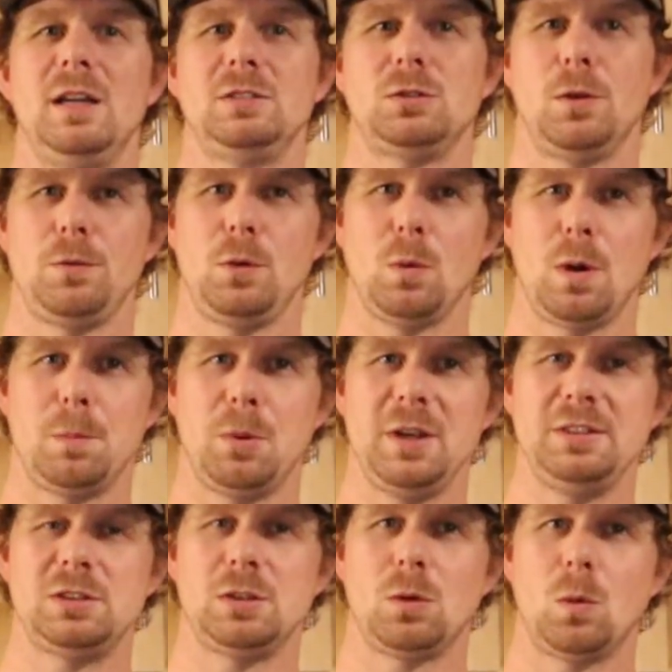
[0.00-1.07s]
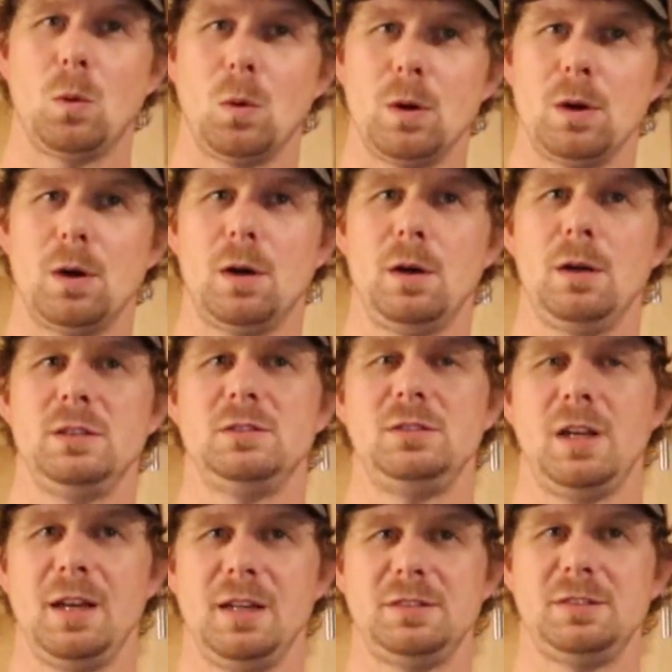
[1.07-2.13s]
so if you want to place an order,
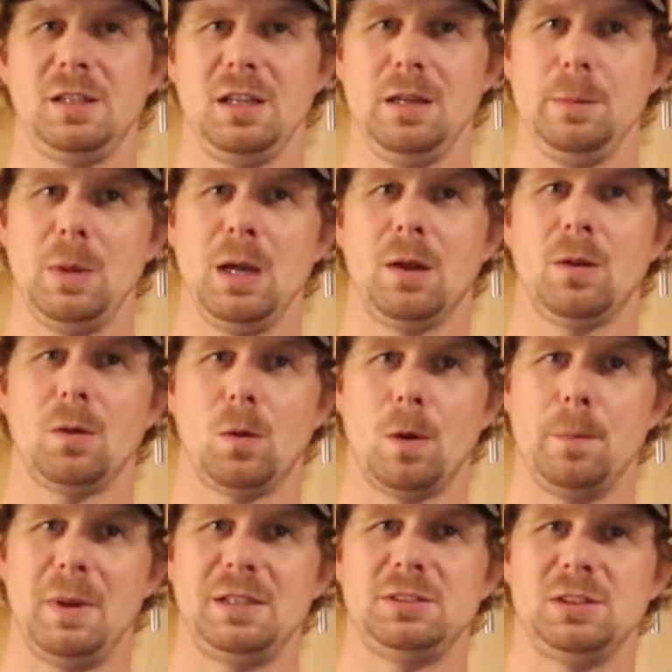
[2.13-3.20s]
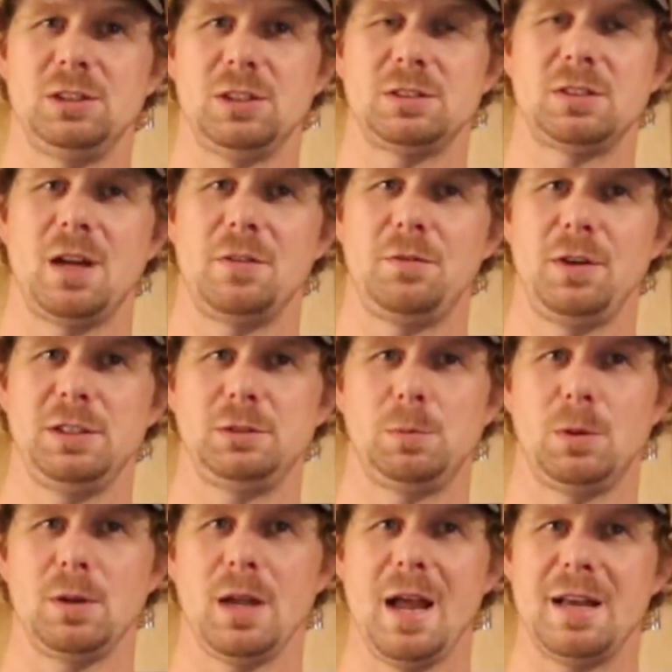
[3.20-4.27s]
send us an email or message us on
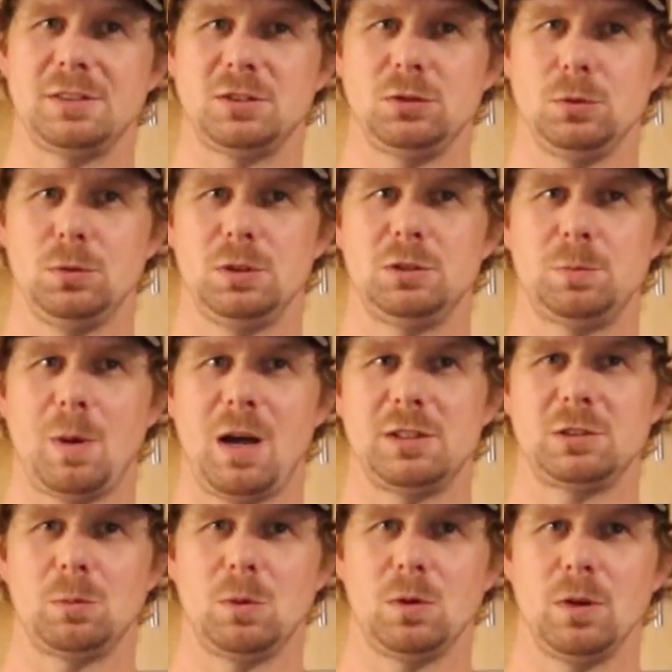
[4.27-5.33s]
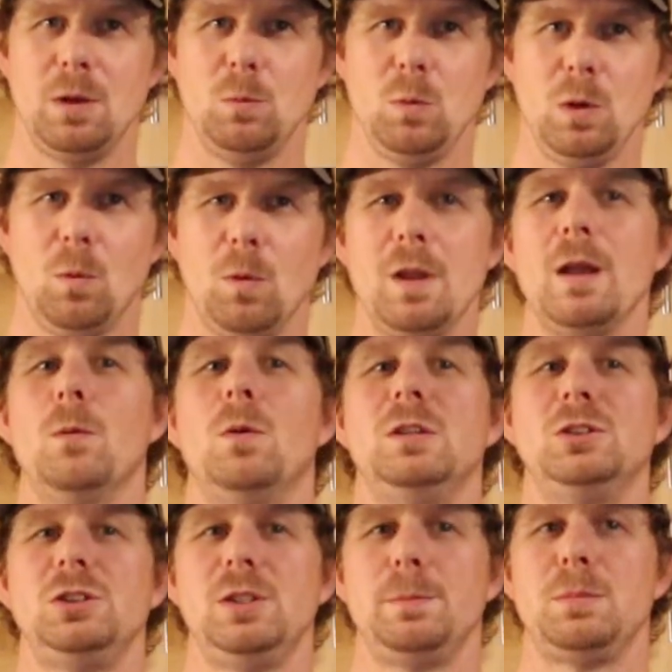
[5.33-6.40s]
Facebook as soon as possible and we will get
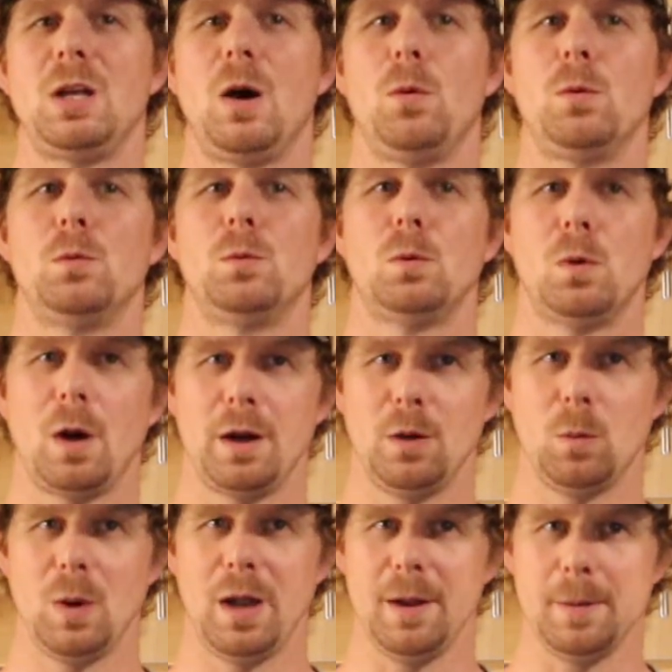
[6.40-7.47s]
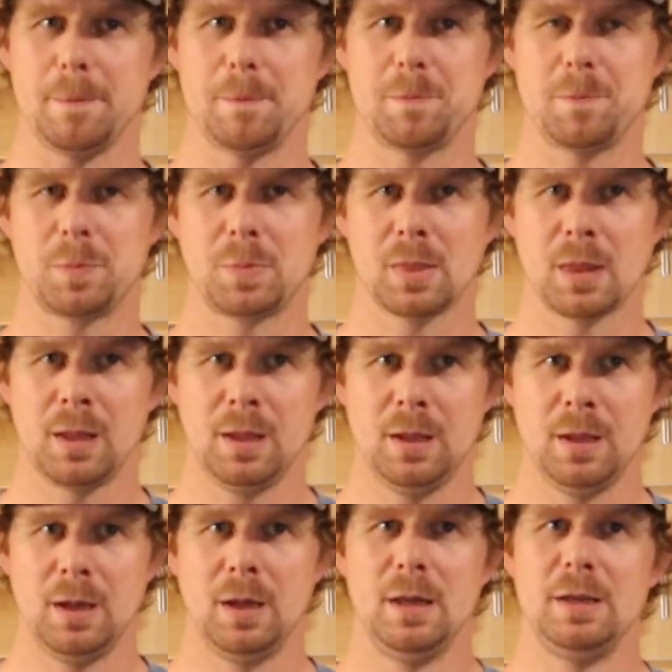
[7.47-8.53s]
one shipped out right away.
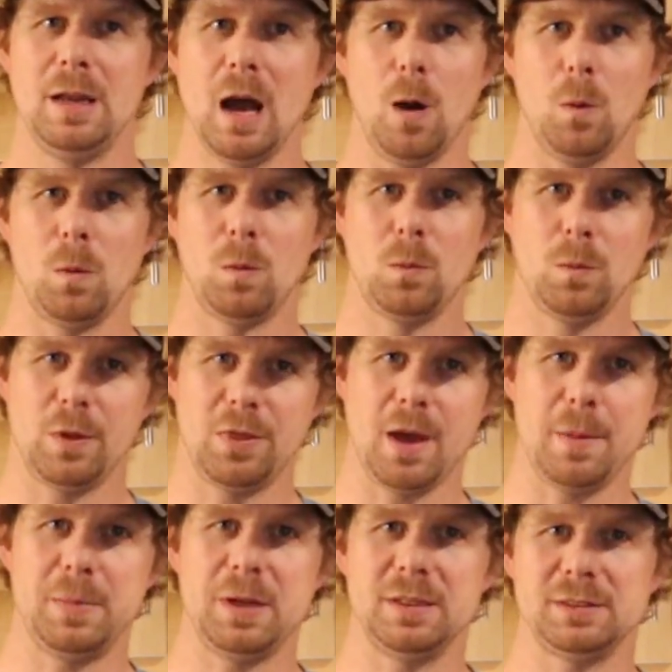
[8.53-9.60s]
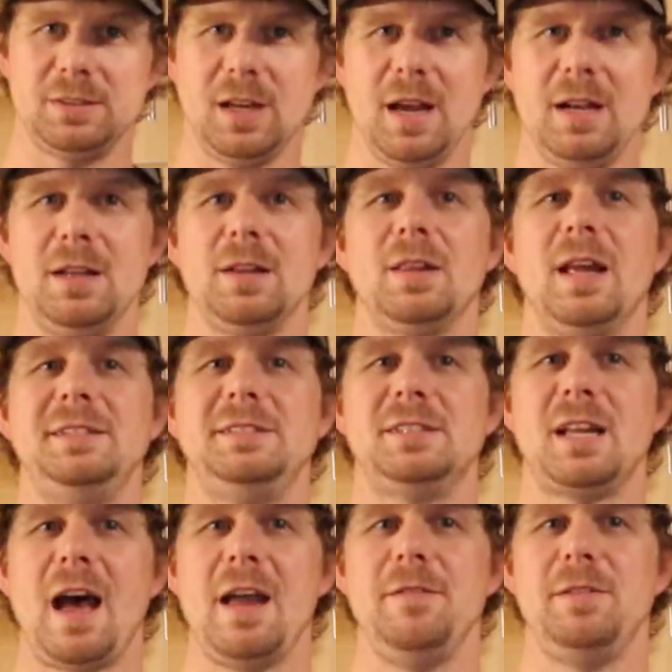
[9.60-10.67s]
Now, with that being said, let's
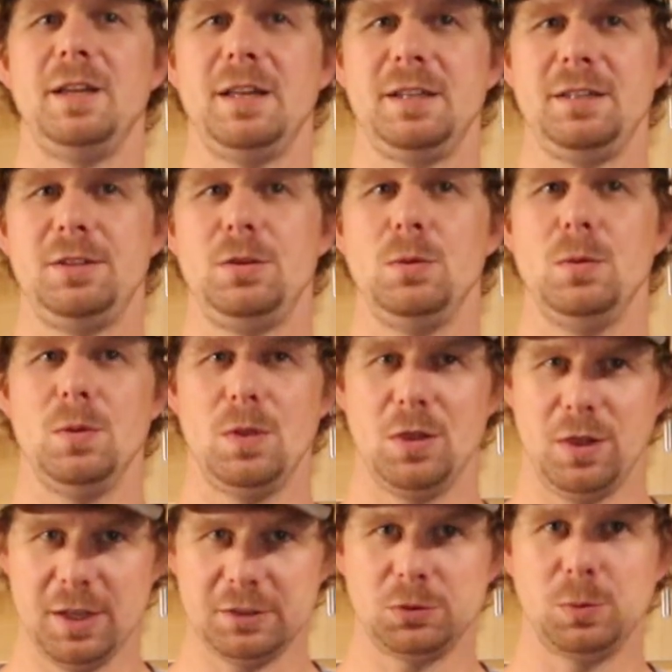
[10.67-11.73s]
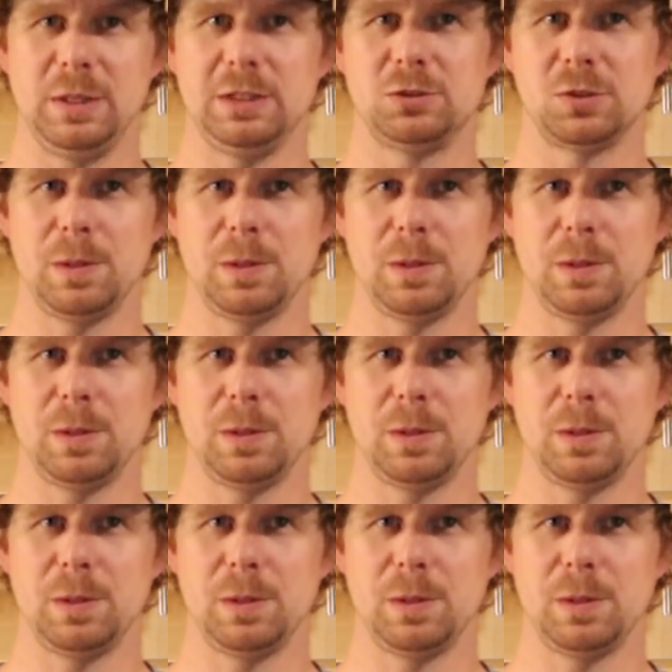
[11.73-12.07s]
dive into this week's